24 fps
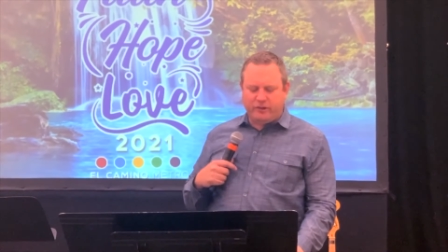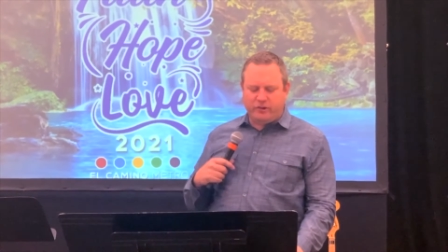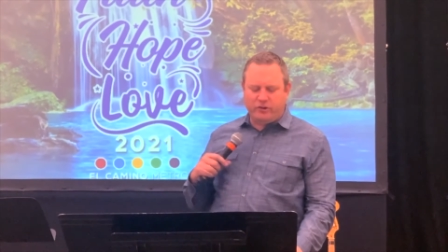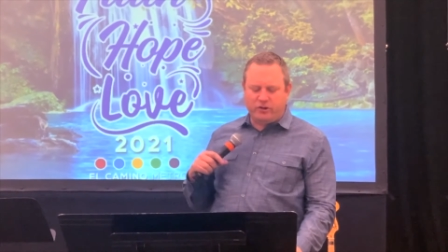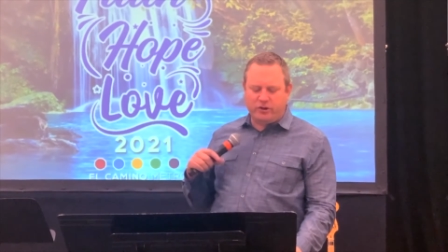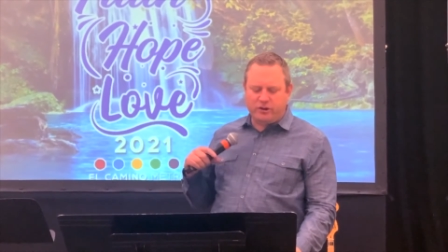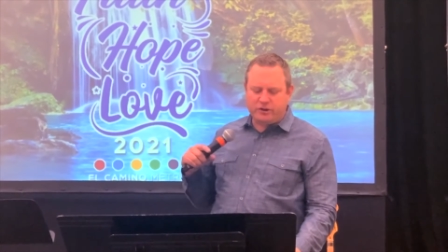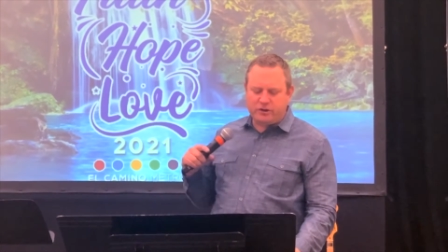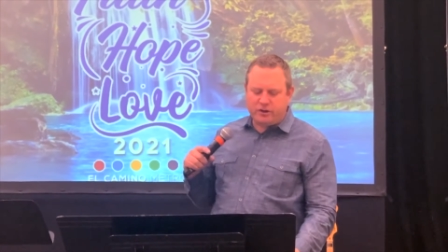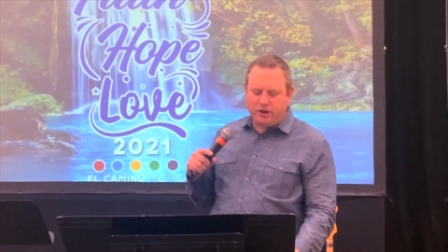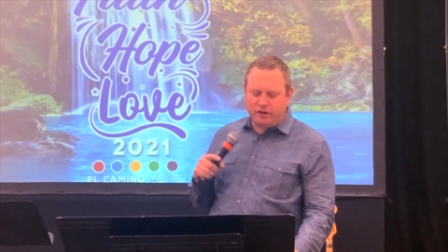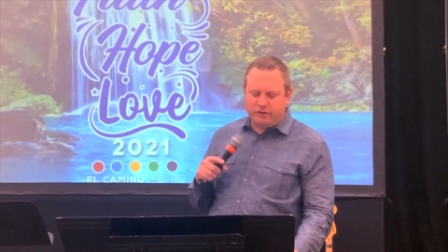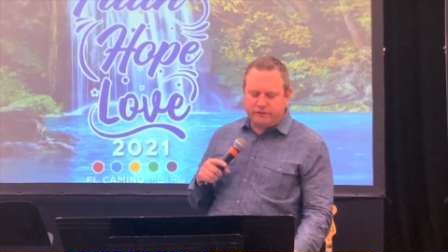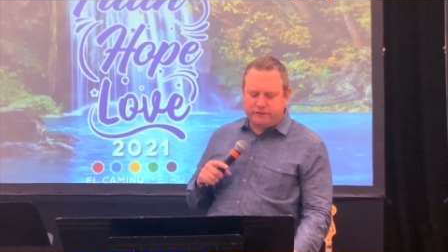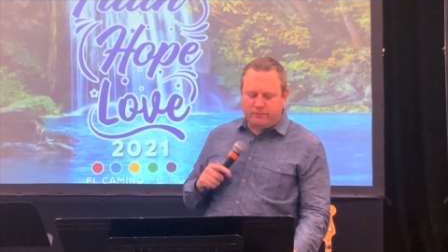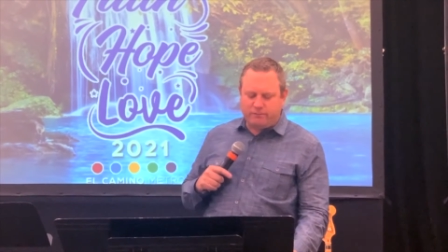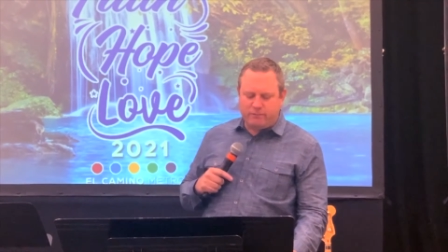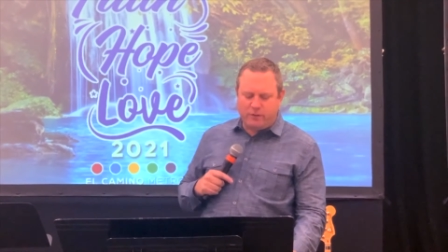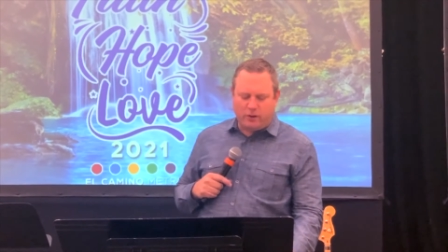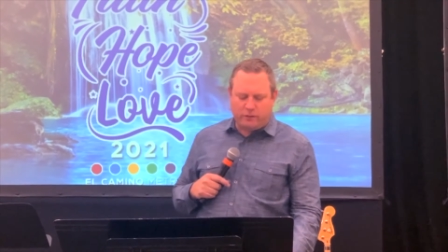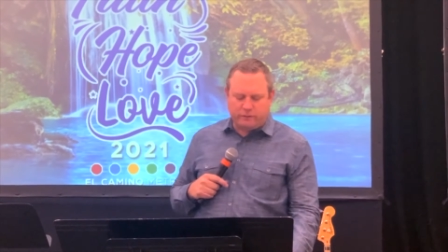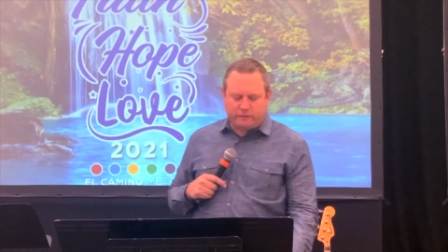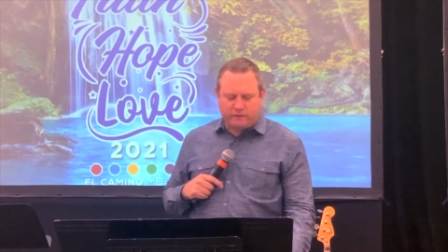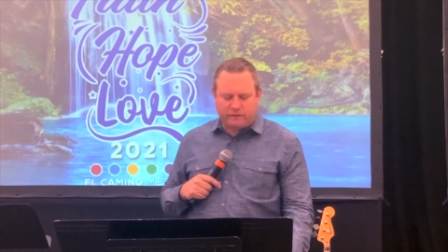the Lord called to
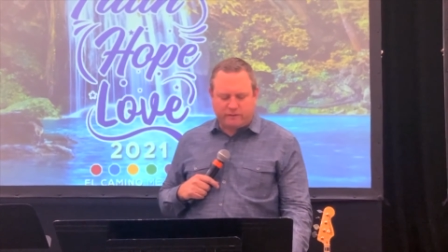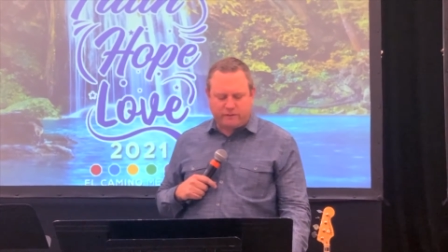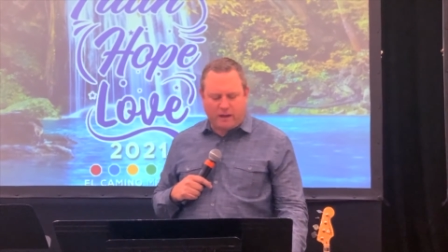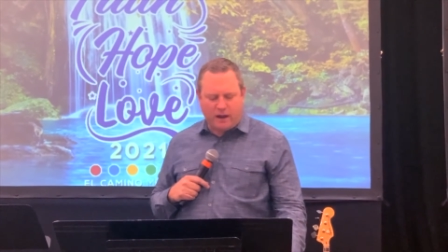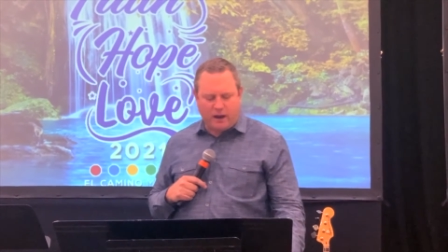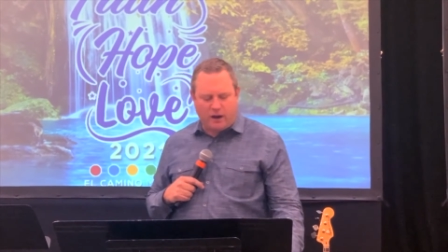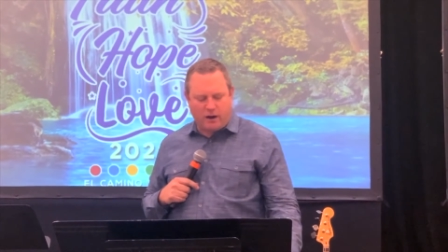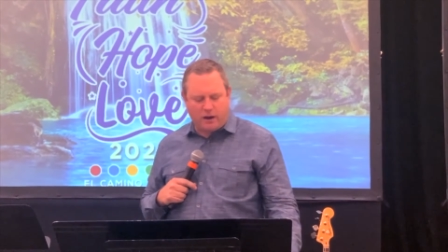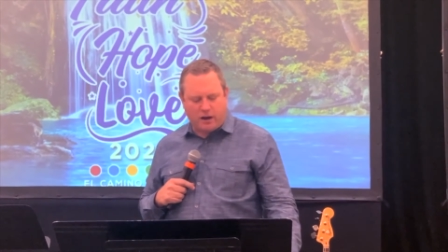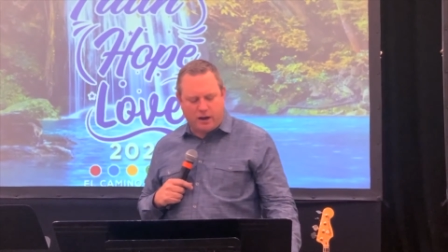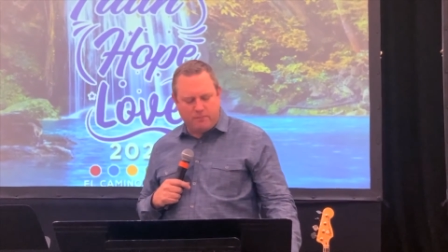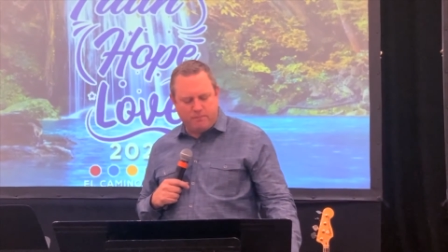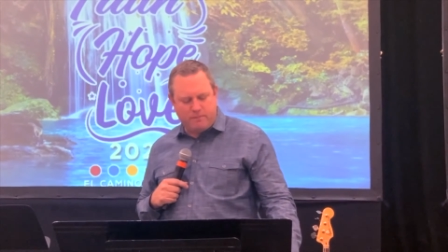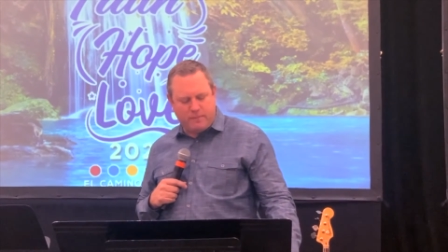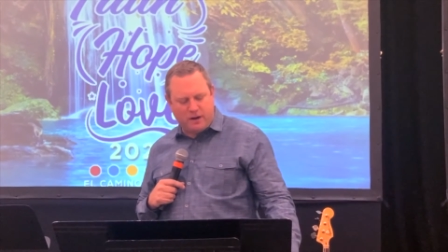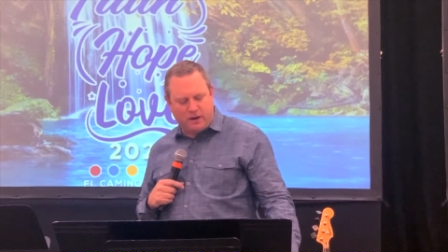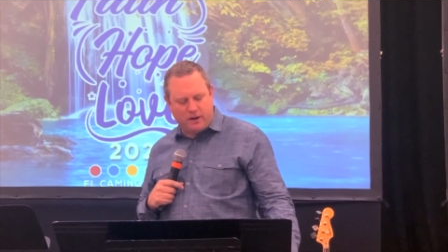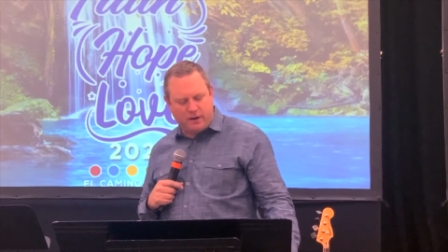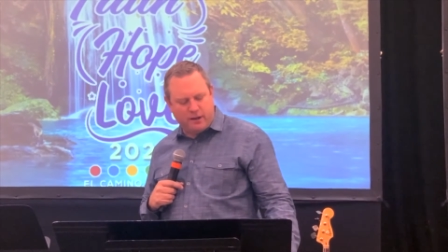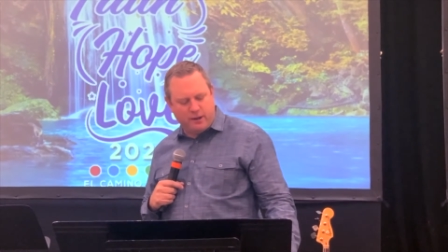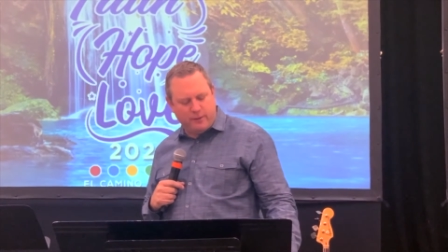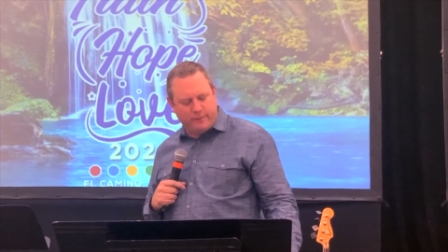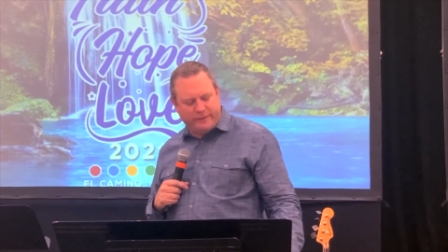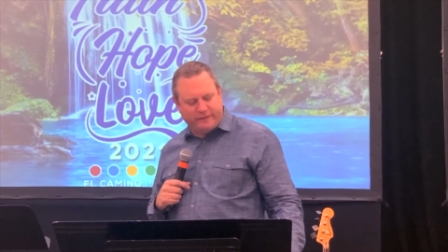Moses, Aaron, and
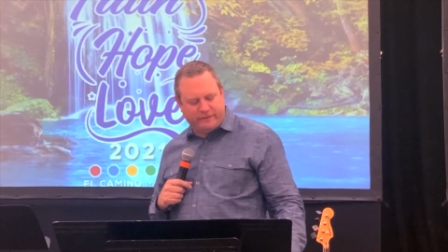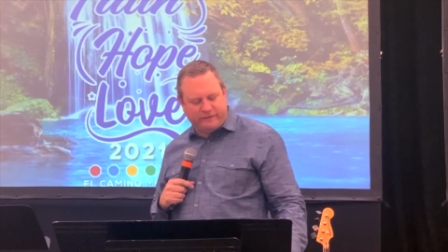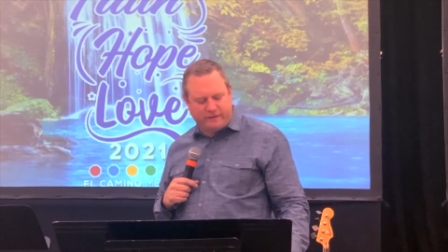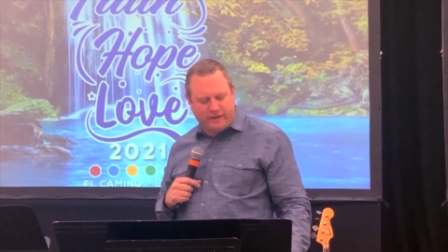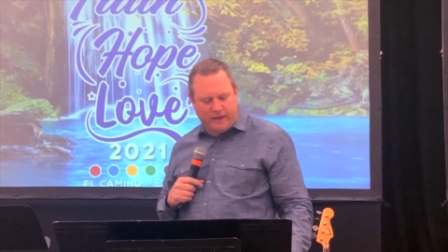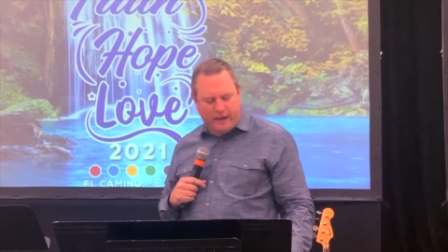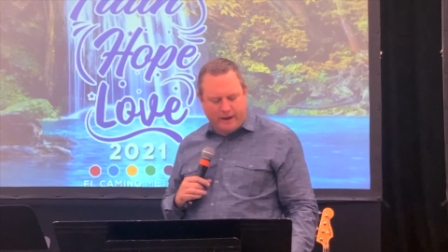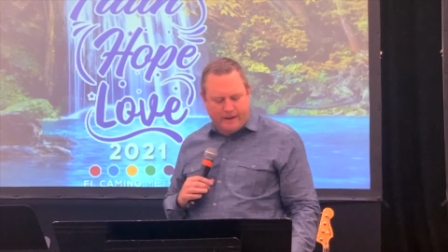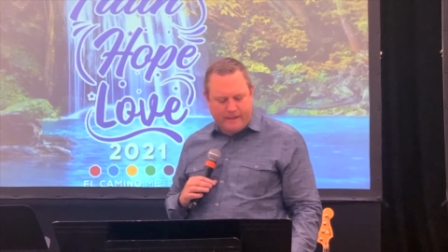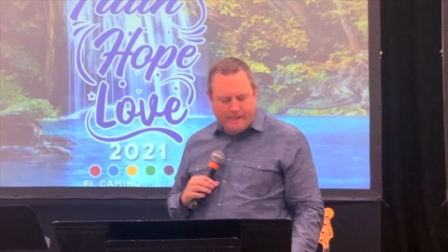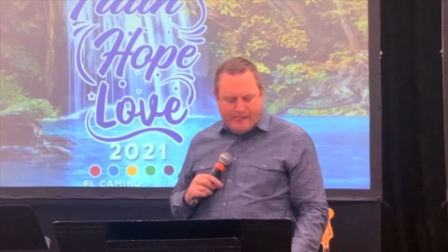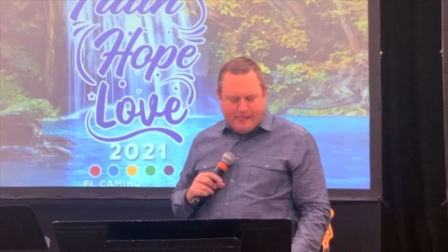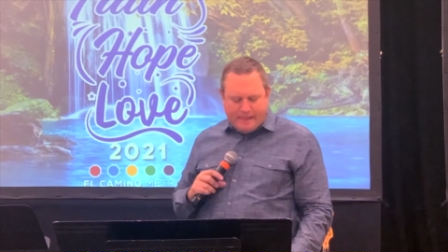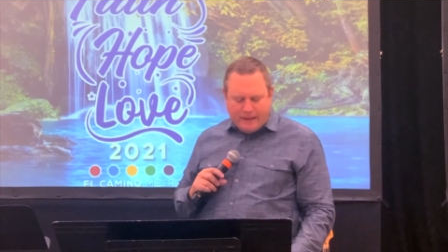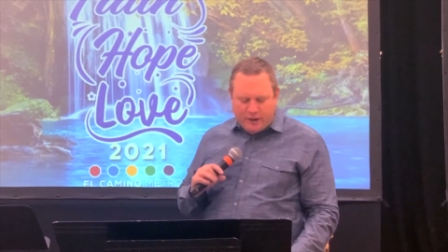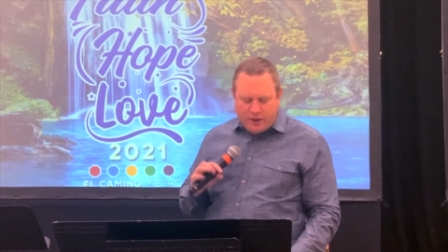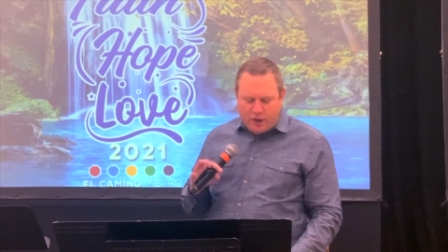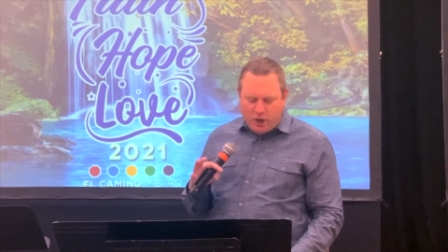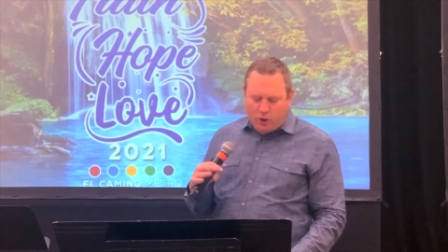Miriam and said,